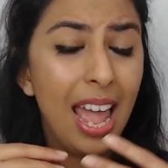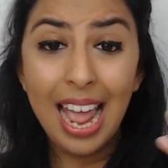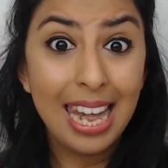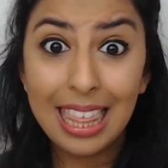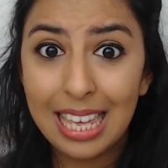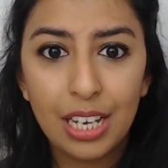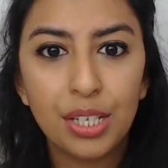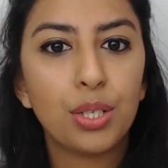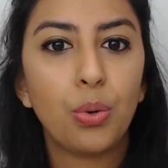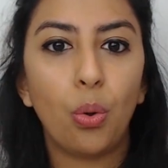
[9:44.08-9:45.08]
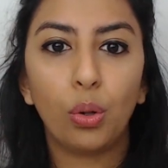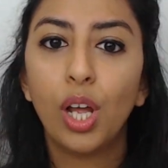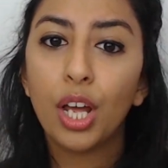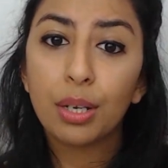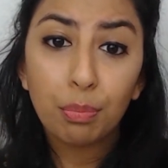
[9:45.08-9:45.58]
anything at all.
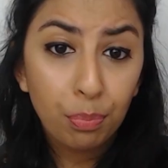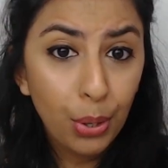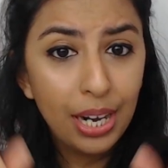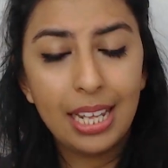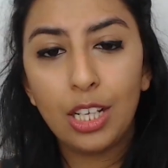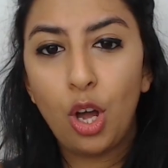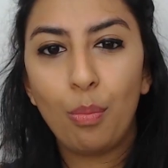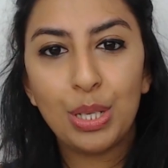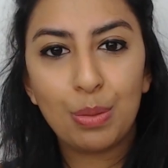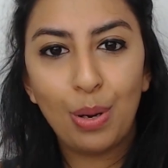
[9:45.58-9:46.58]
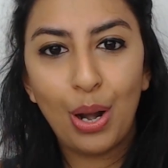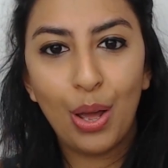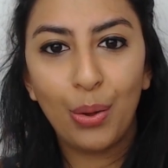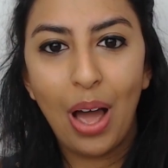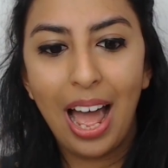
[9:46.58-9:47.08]
Put it in the comments
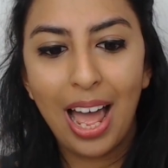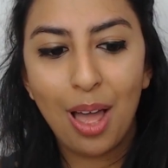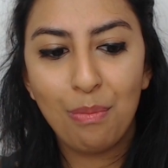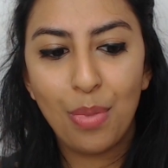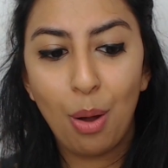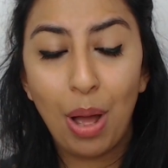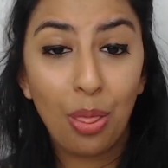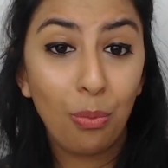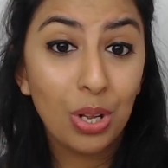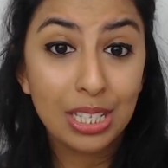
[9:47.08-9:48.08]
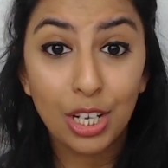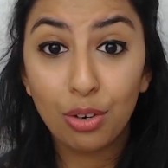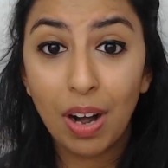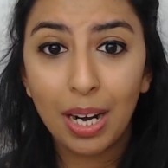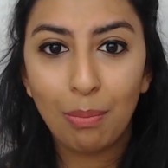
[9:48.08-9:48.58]
below about the ones that
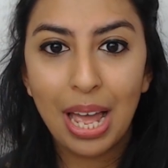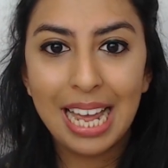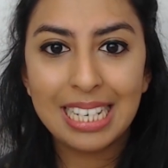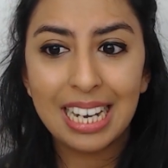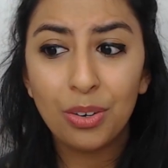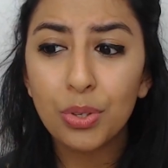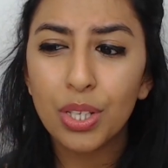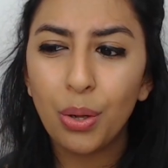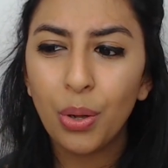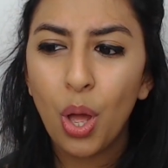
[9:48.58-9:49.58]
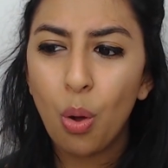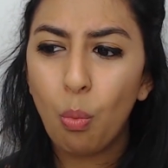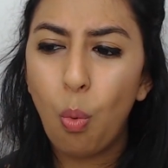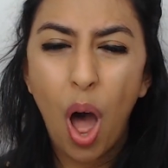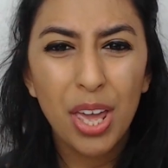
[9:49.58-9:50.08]
you recommend, and also
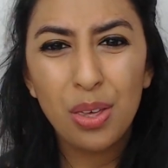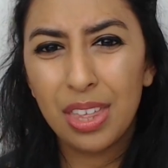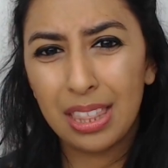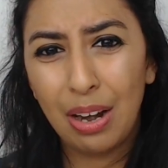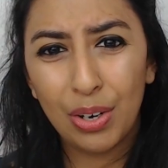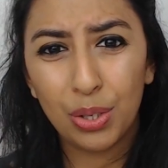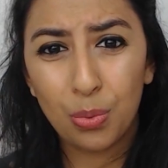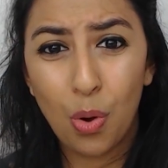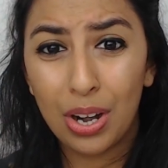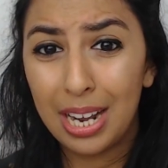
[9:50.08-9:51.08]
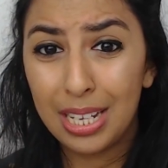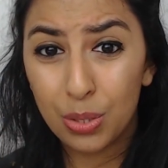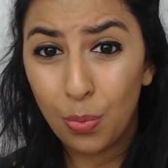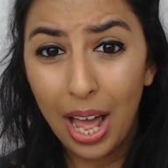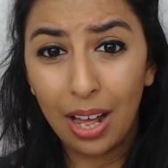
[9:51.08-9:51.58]
why you think they're a good one
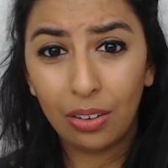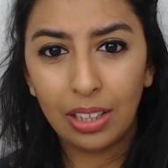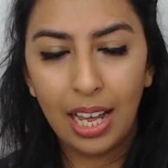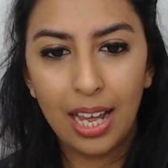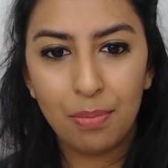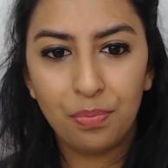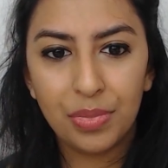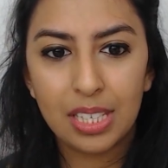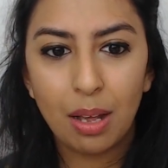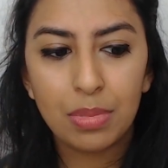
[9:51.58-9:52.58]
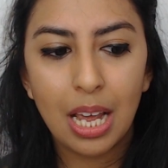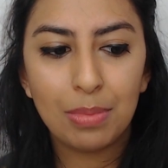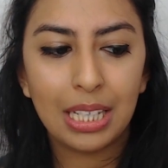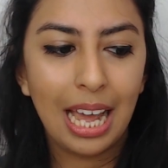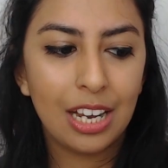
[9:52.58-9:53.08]
as well.
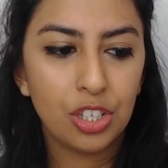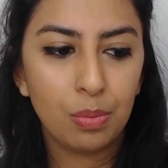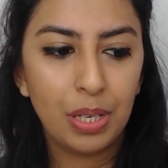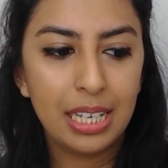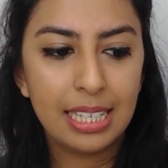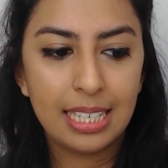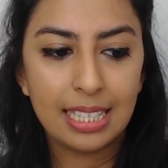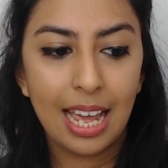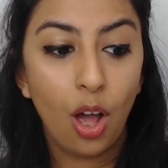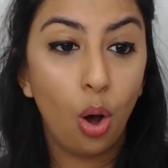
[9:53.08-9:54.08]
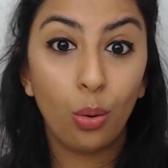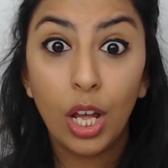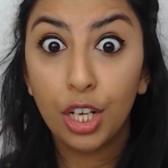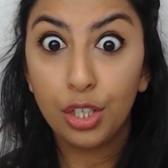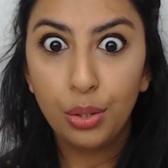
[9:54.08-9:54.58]
Sometimes it can just be easy to say, oh,
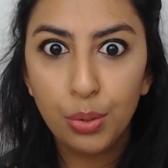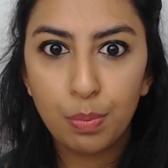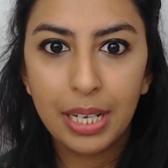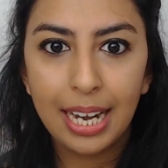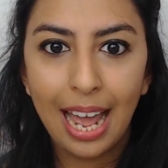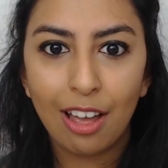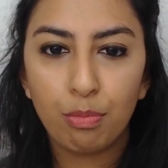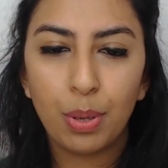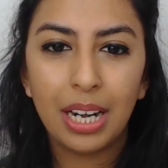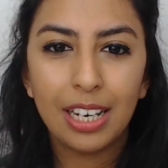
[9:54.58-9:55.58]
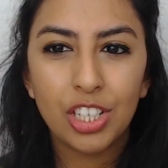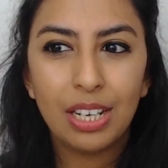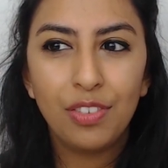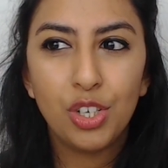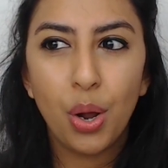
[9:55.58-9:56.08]
use BNF, but
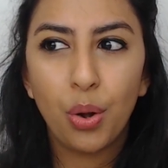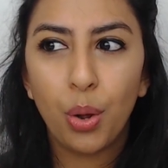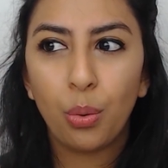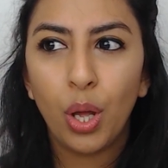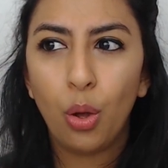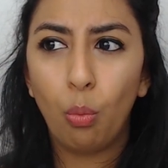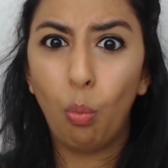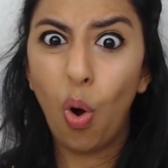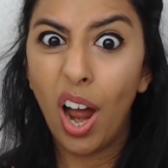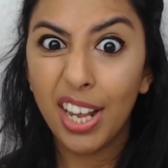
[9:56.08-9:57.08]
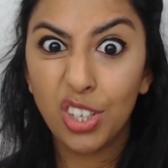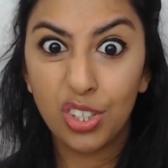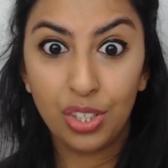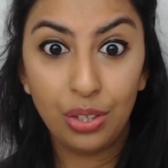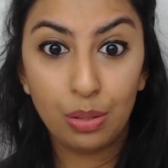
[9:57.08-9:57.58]
actually if you don't know why you
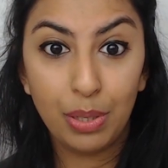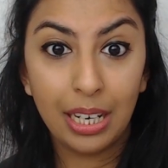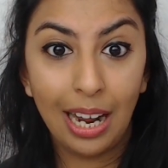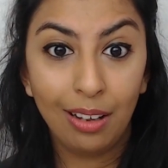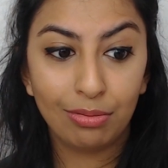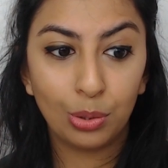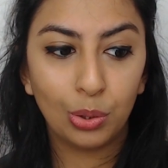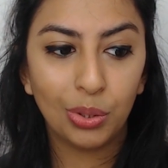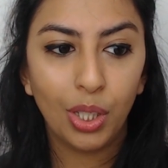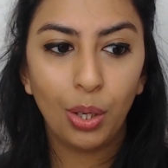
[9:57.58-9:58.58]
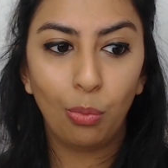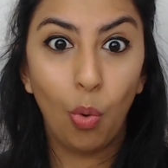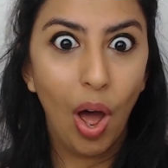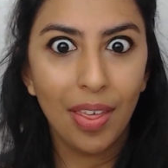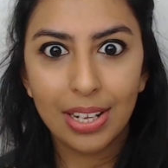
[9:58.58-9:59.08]
should use BNF or
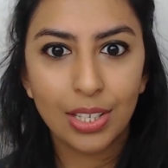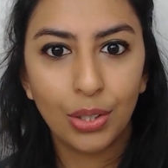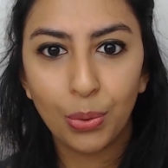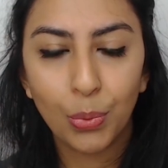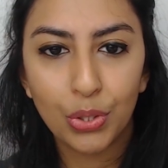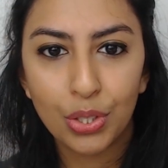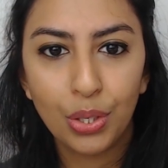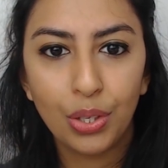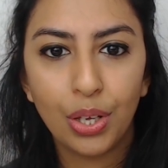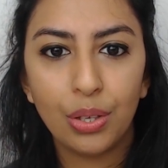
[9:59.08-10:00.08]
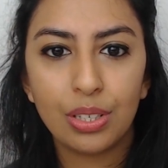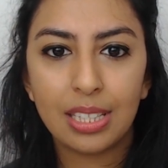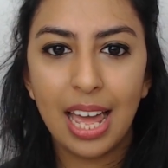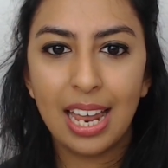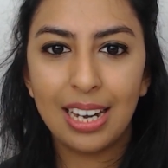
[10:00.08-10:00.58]
why that's a good one to use,
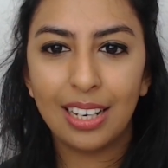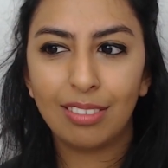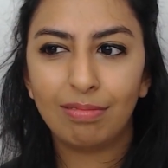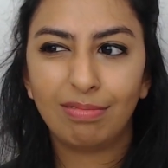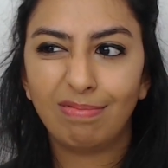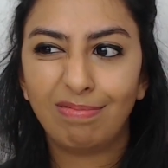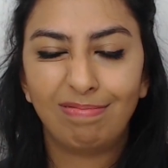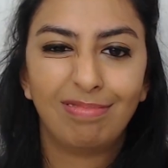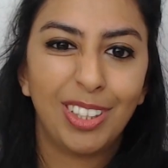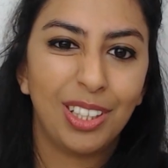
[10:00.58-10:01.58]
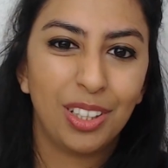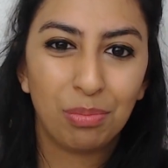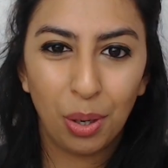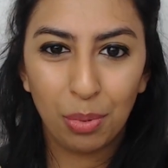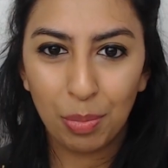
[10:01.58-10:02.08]
then
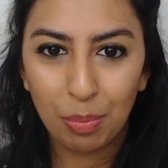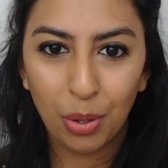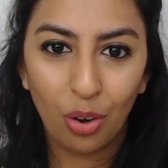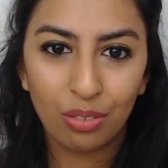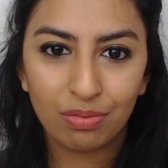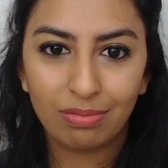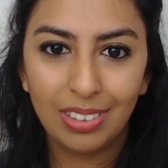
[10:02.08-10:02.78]
you'd probably be put off